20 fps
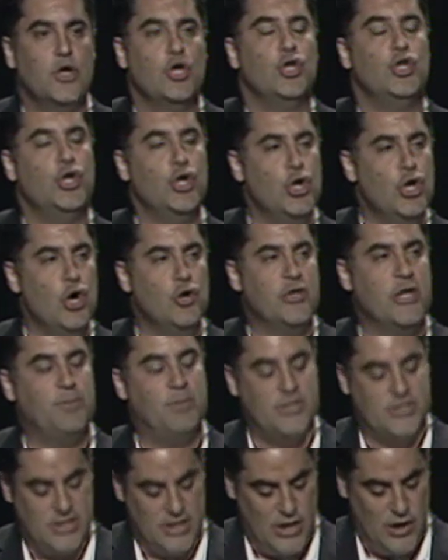Do you know that
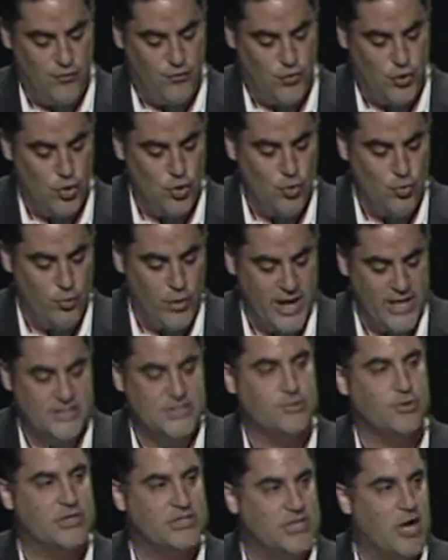if you raise
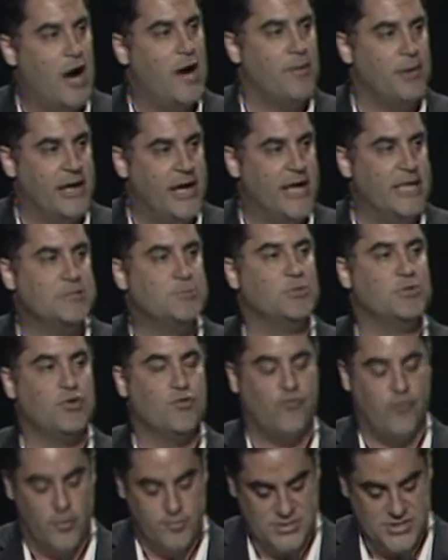the retirement age
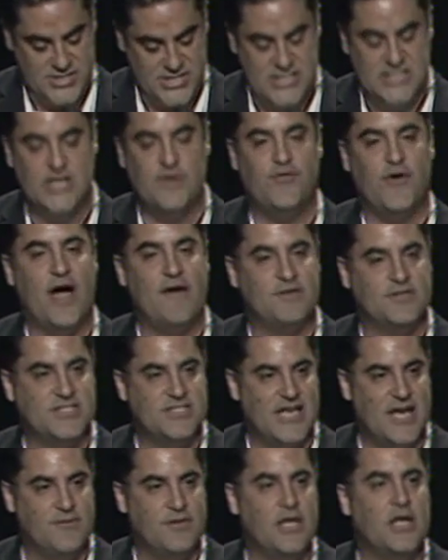from 65 to
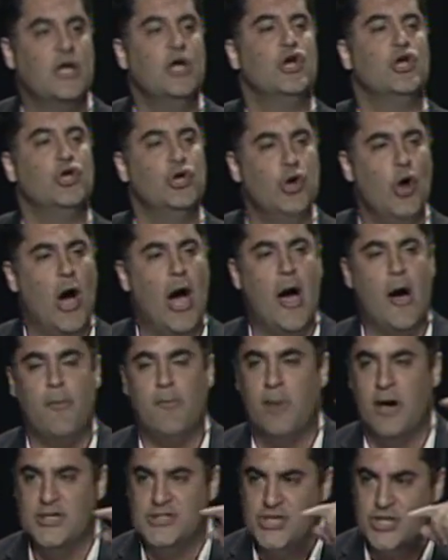70, you know how
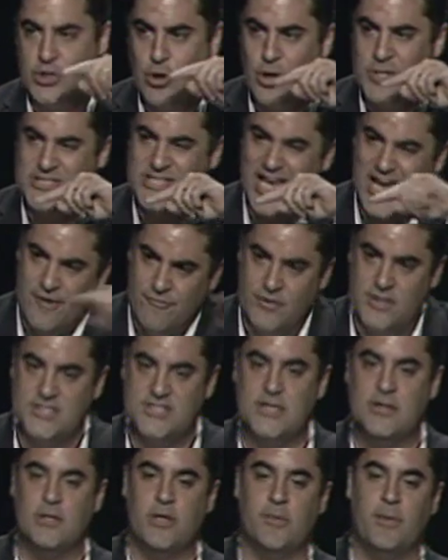much it costs every
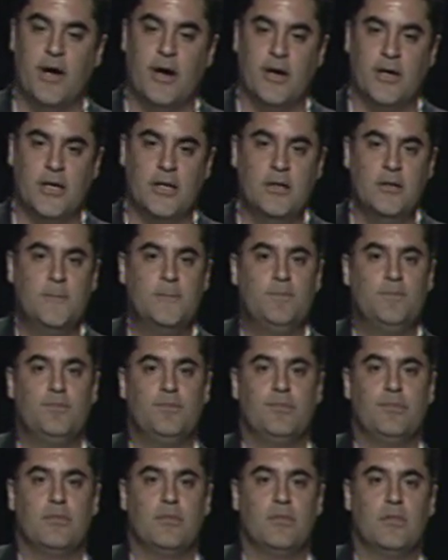single American?
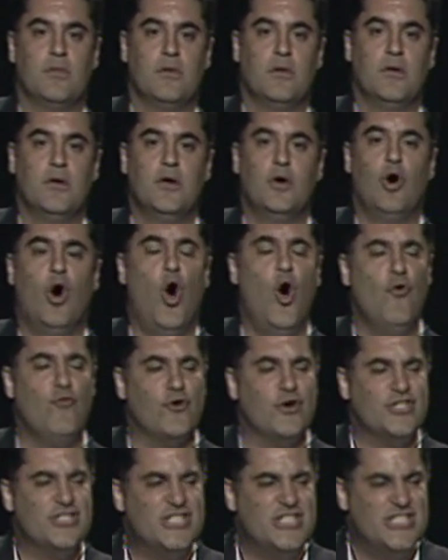
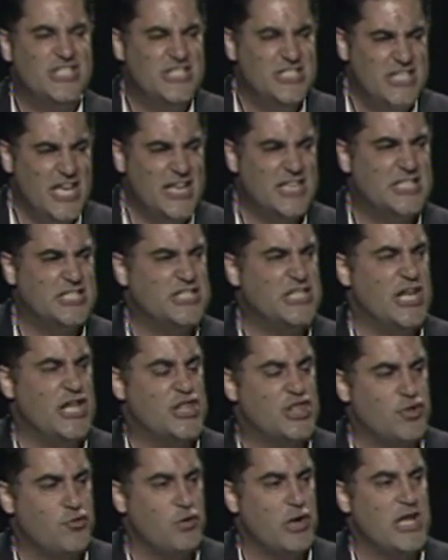Over
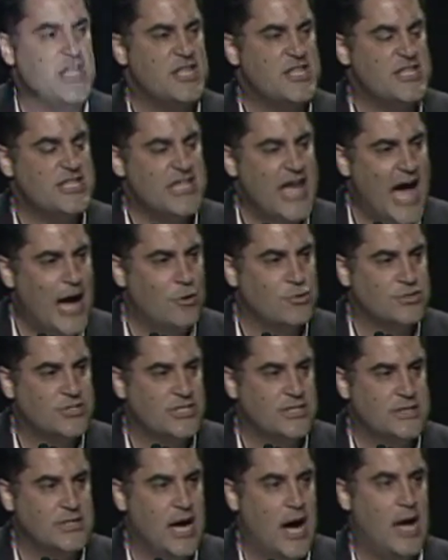
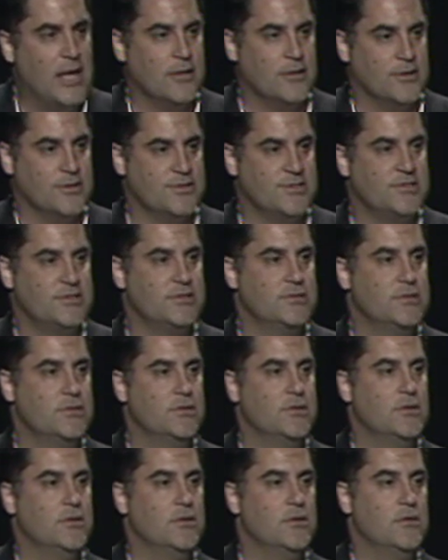$63,000.
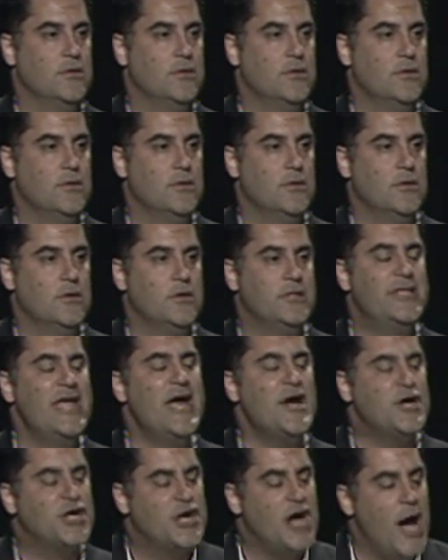
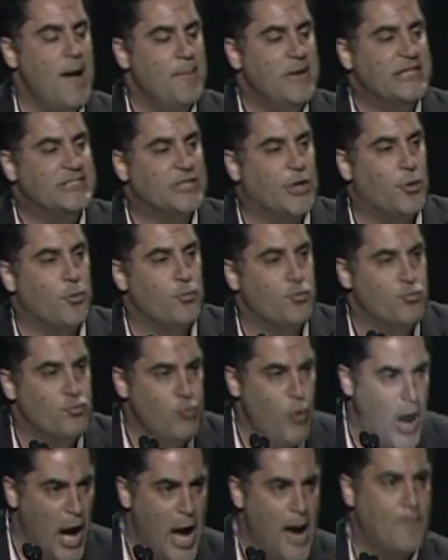They're coming to
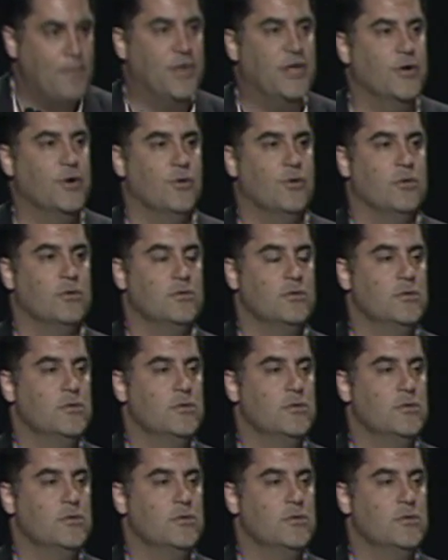rob you.